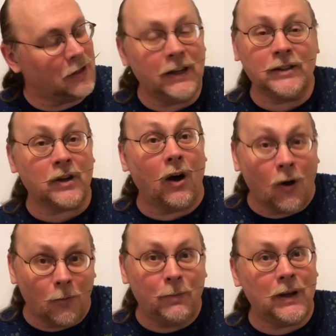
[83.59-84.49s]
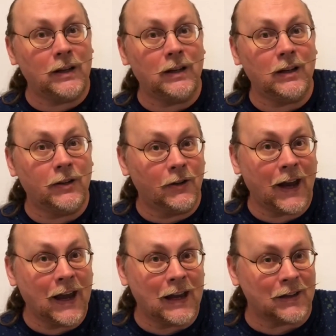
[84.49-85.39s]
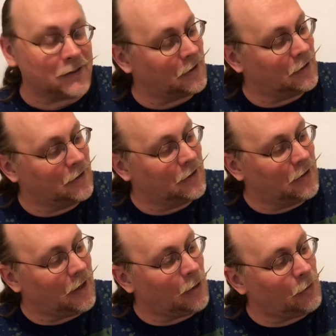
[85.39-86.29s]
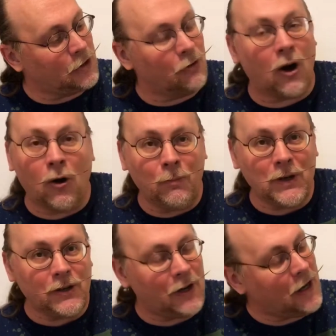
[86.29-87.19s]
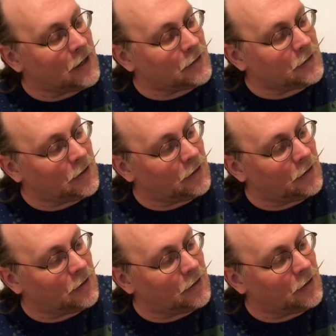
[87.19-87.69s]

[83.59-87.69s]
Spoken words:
is open your hand. And when you open your hand,